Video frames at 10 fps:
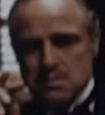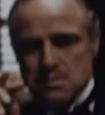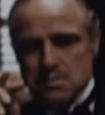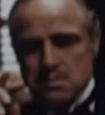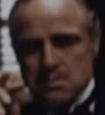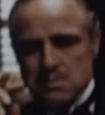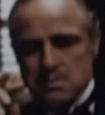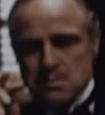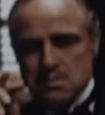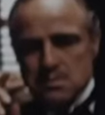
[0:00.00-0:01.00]

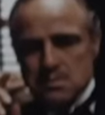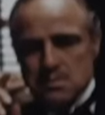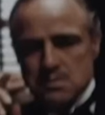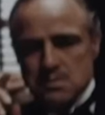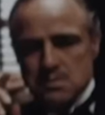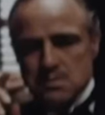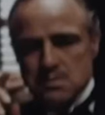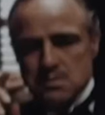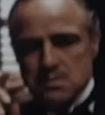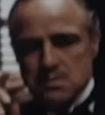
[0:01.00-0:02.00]

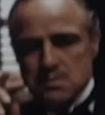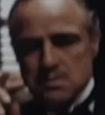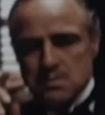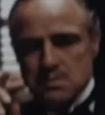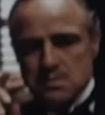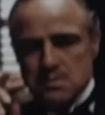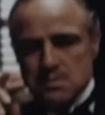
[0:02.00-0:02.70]
The person shown says nothing.